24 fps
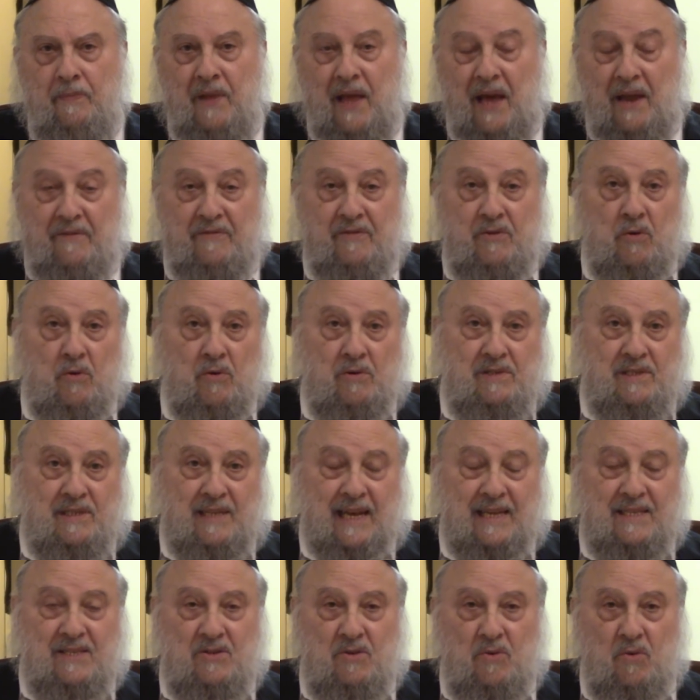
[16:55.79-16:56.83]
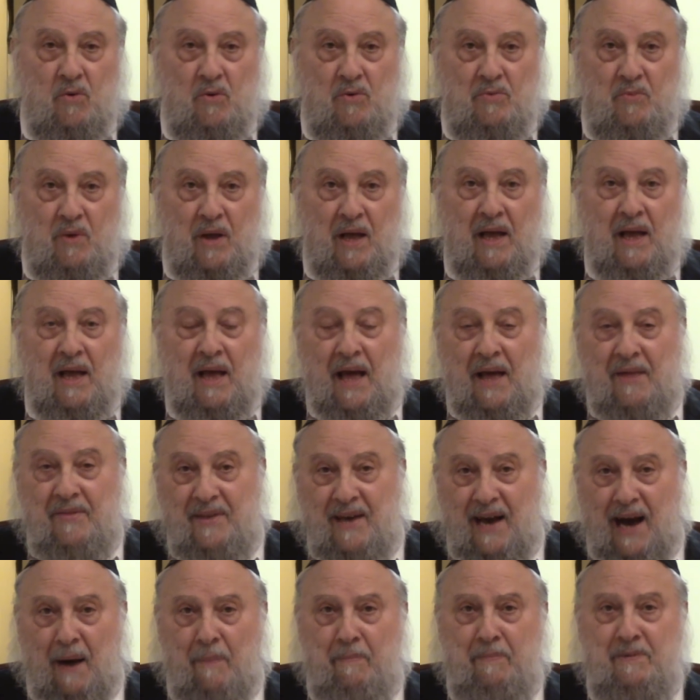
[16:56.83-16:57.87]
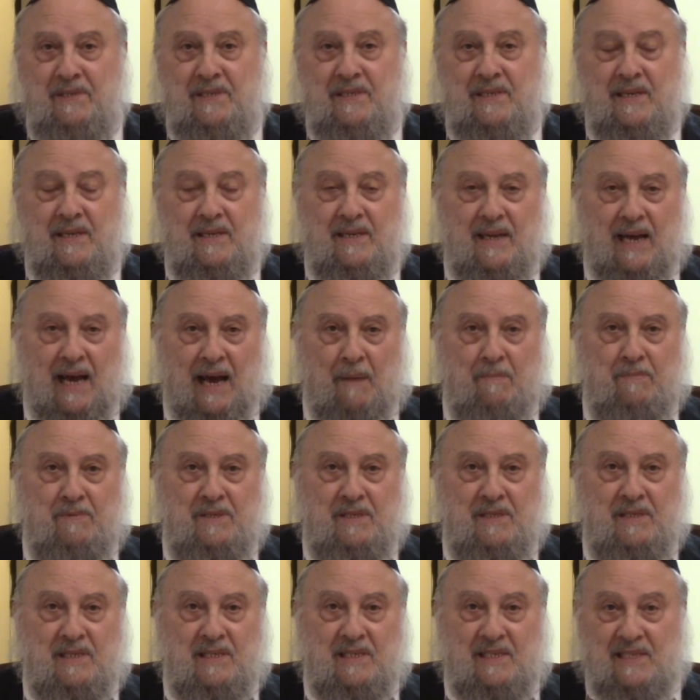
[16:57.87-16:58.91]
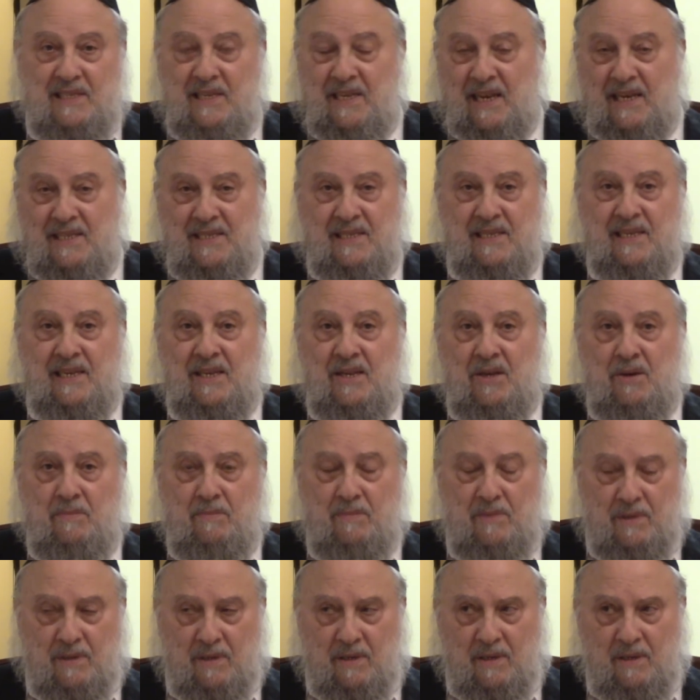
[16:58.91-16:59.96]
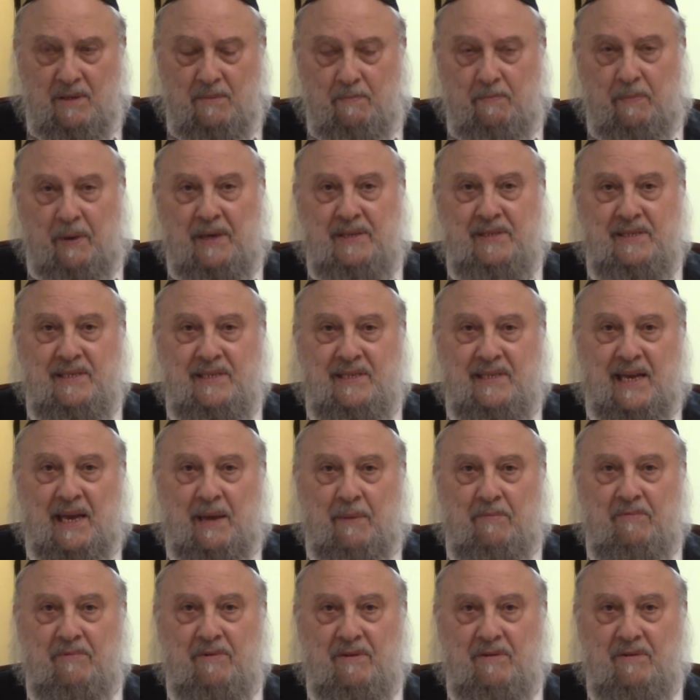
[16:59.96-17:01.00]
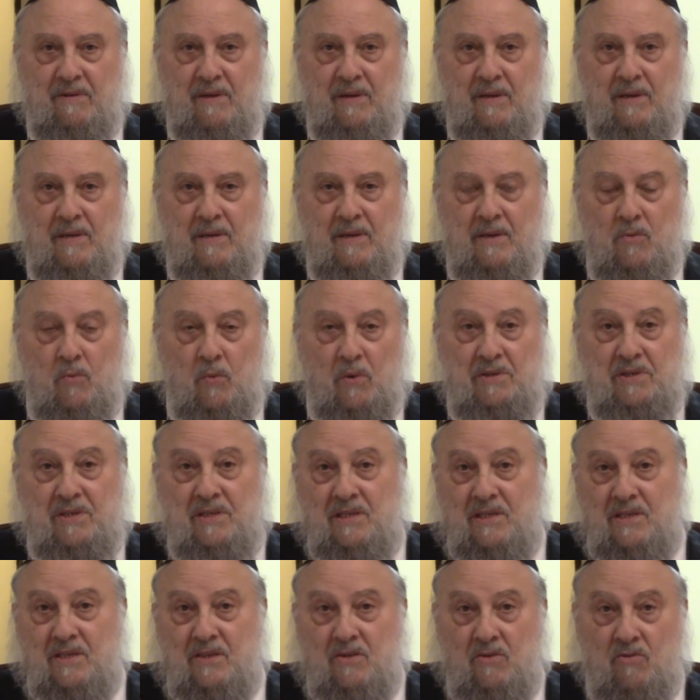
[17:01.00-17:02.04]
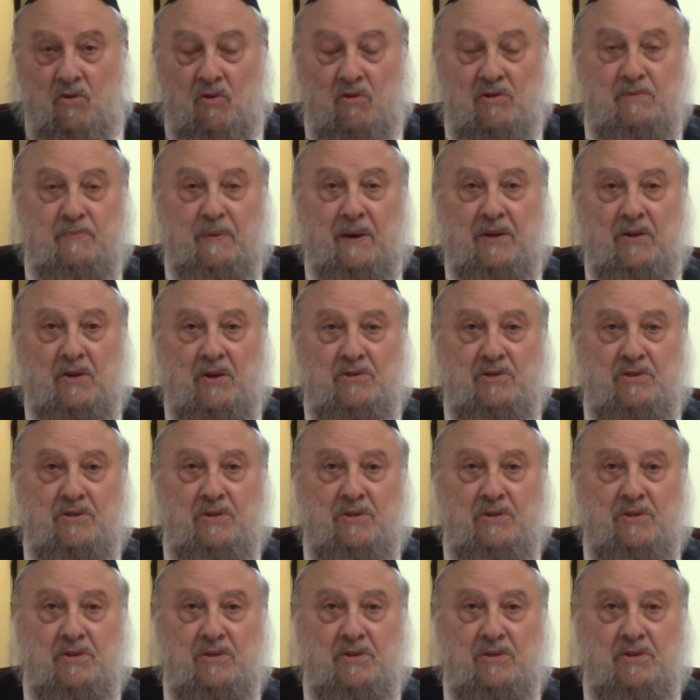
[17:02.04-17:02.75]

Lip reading: And of course that's called, and the opposite happens, it's sinas chinam, baseless hatred, which is caused by Lashon